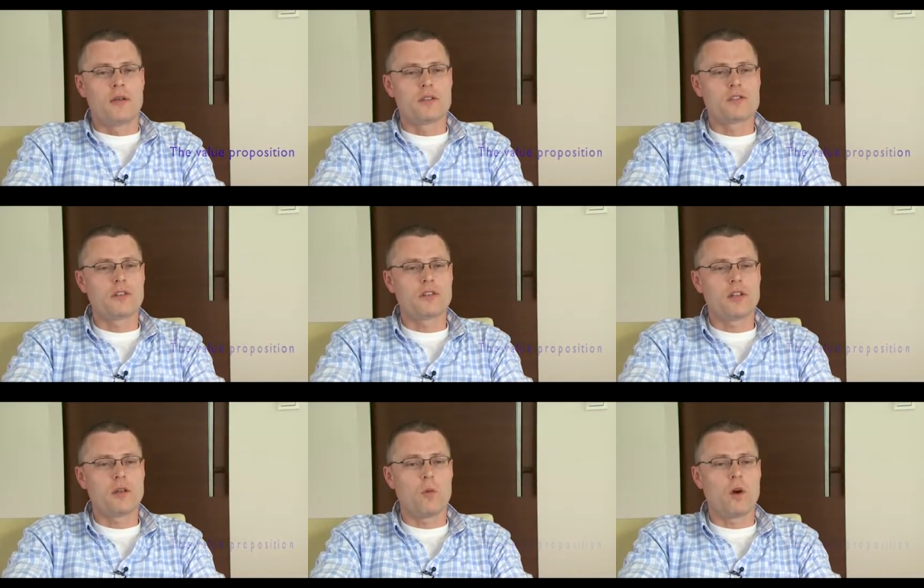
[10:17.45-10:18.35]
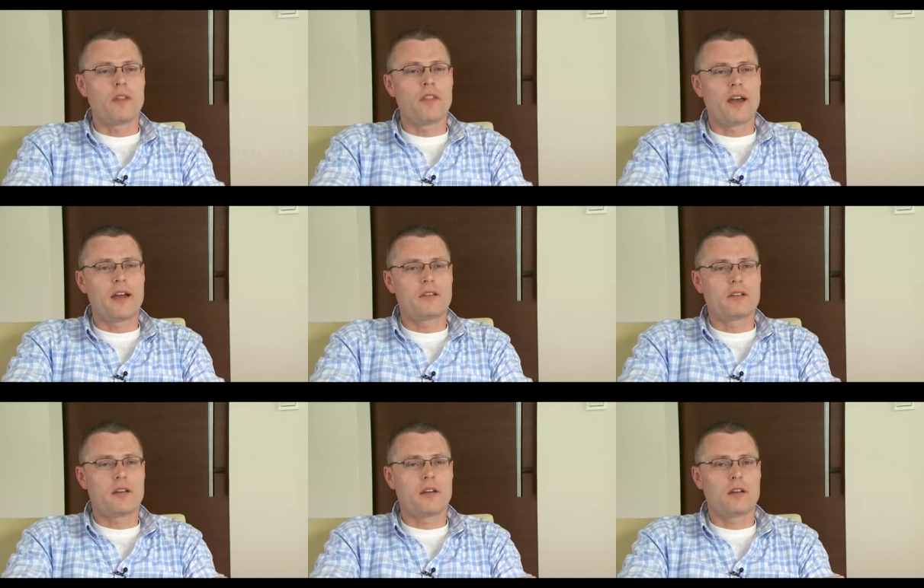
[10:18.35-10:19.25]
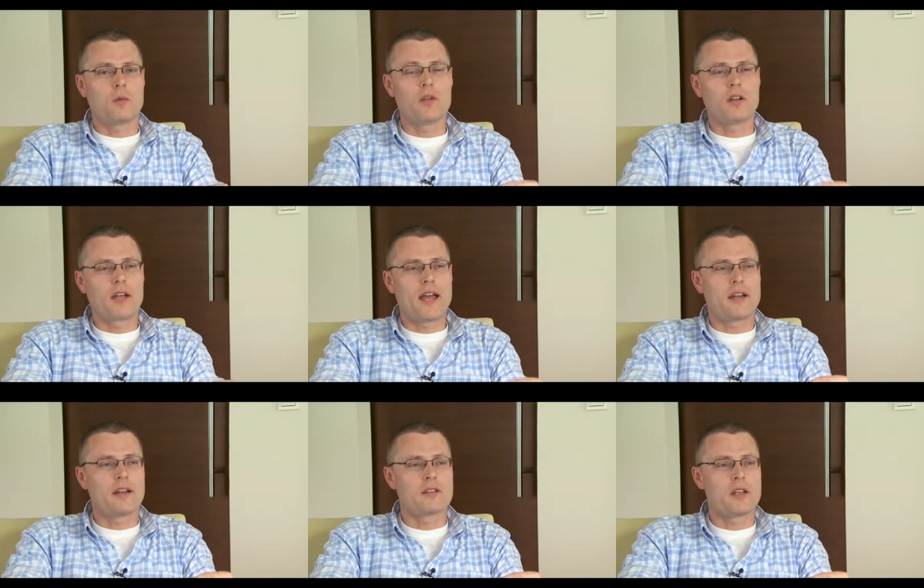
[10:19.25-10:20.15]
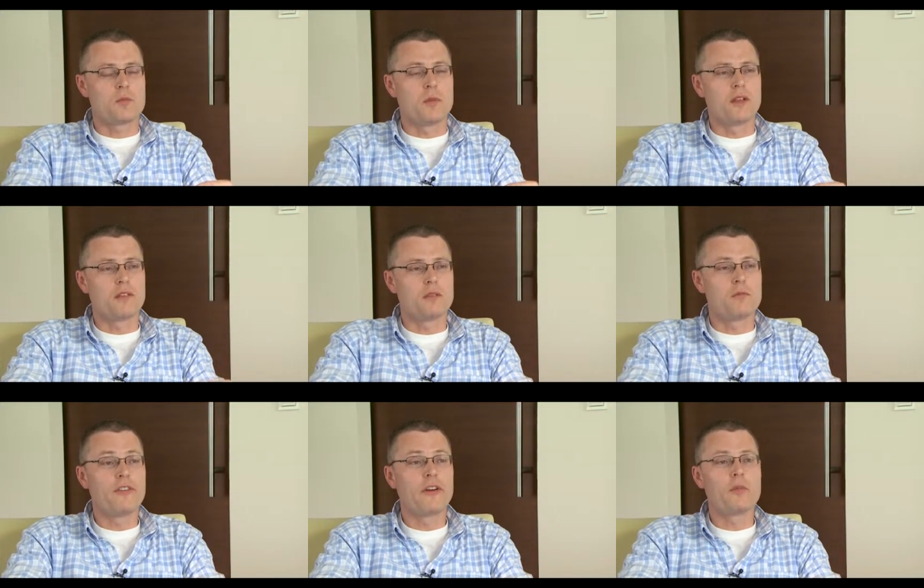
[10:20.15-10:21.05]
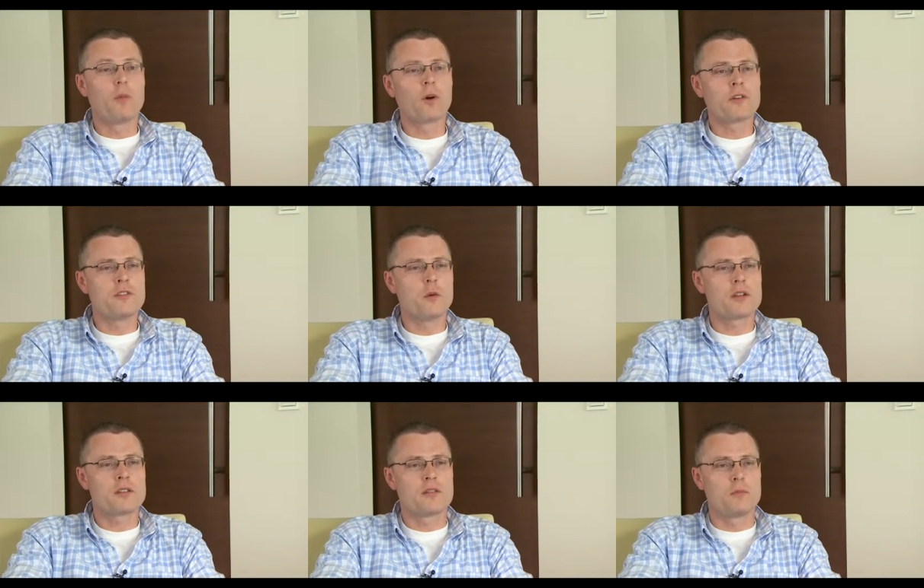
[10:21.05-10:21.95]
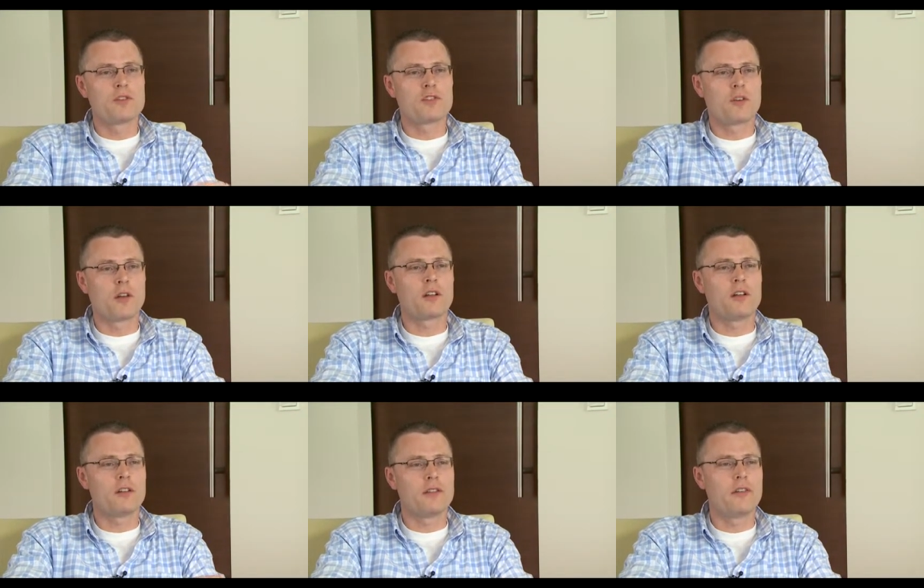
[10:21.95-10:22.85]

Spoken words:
is certainly one that we look at as being very important to us as a mission critical